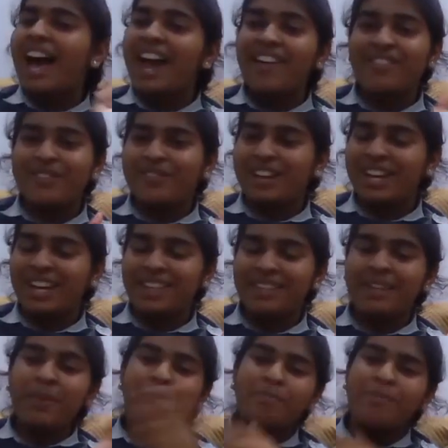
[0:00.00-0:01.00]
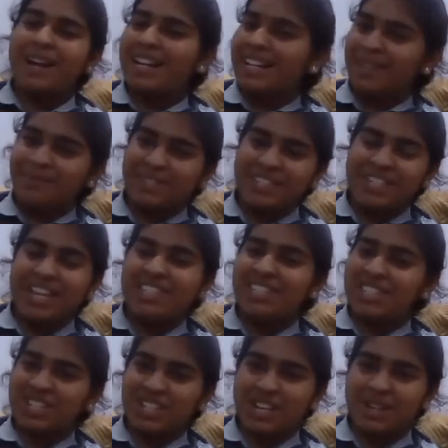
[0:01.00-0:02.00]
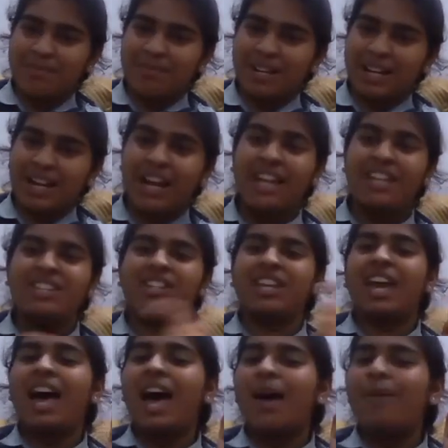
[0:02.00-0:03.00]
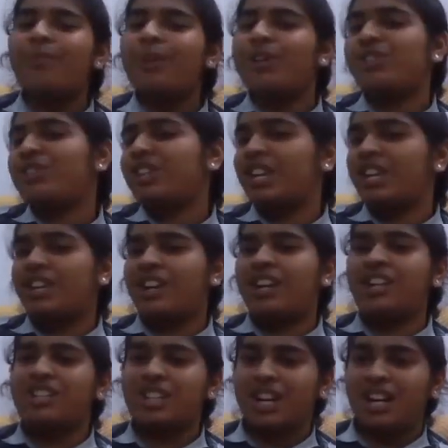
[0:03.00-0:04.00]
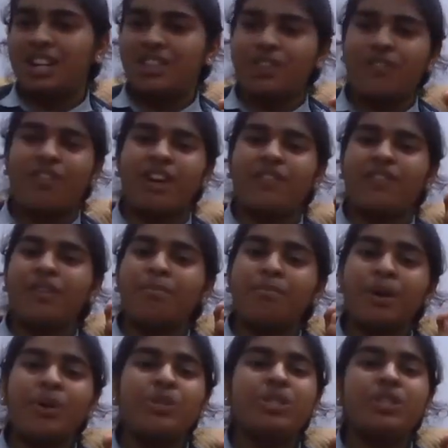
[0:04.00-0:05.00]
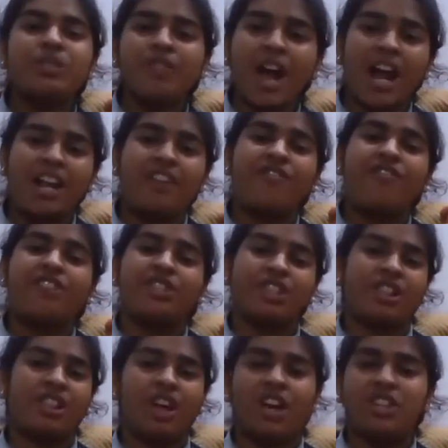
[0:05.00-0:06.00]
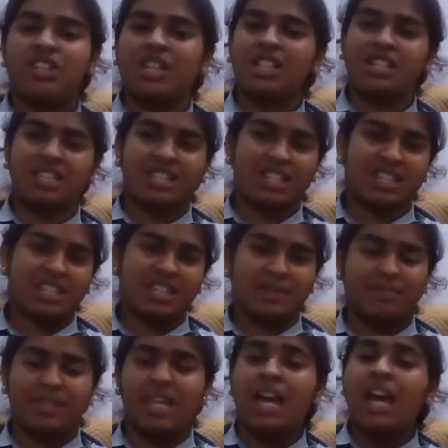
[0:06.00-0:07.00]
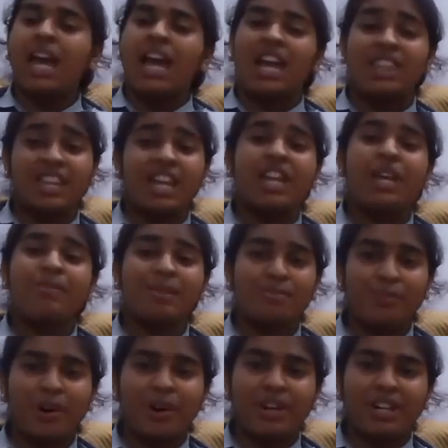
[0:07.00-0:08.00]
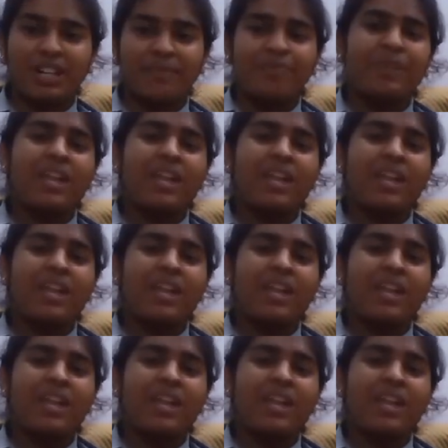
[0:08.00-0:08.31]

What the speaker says: everyone, my name is Rysi and today I'm going to take you on a journey through one of the most vital physiological systems in the human body,